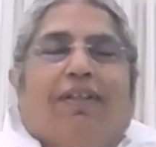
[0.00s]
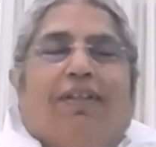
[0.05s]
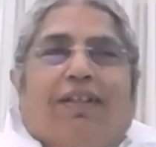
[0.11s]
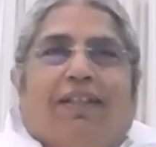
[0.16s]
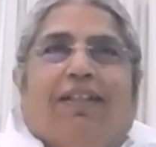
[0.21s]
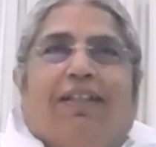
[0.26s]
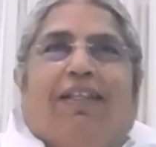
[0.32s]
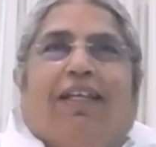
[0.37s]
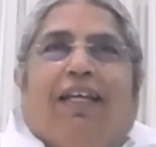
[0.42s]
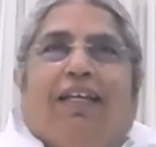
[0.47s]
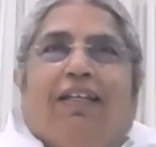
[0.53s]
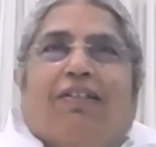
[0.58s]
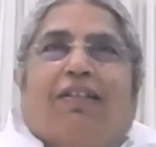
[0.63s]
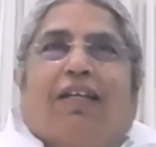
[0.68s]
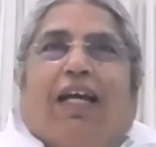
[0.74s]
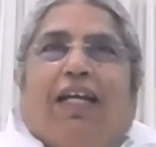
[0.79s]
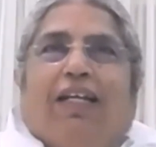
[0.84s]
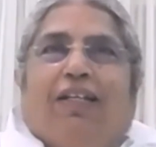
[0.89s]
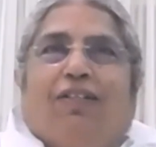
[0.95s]
these
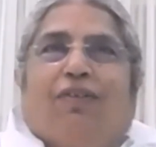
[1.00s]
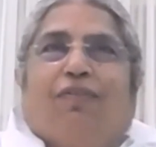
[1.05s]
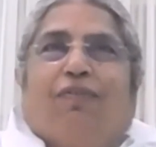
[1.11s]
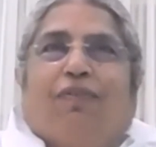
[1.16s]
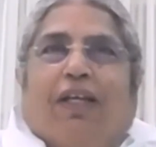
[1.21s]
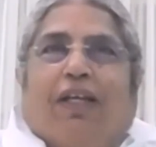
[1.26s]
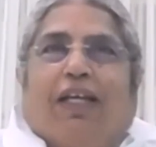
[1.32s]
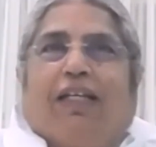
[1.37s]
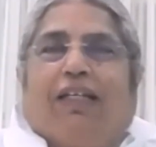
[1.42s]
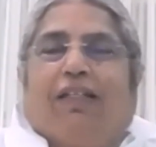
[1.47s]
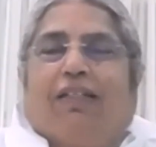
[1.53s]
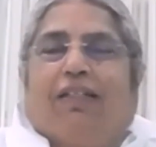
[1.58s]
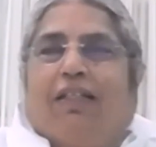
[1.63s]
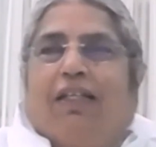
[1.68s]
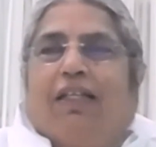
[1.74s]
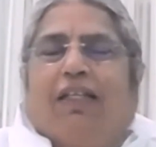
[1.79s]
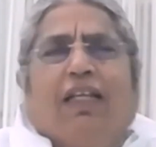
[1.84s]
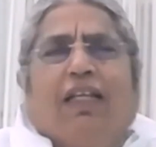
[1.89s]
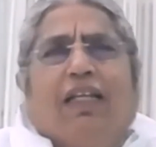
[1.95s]
kinds of things,
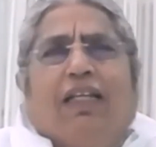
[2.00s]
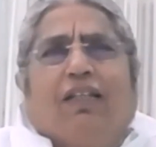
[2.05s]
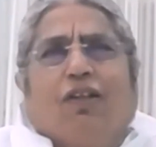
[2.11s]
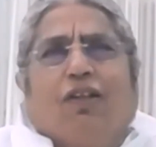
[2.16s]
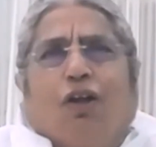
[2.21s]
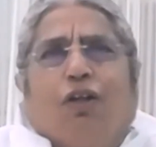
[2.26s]
it's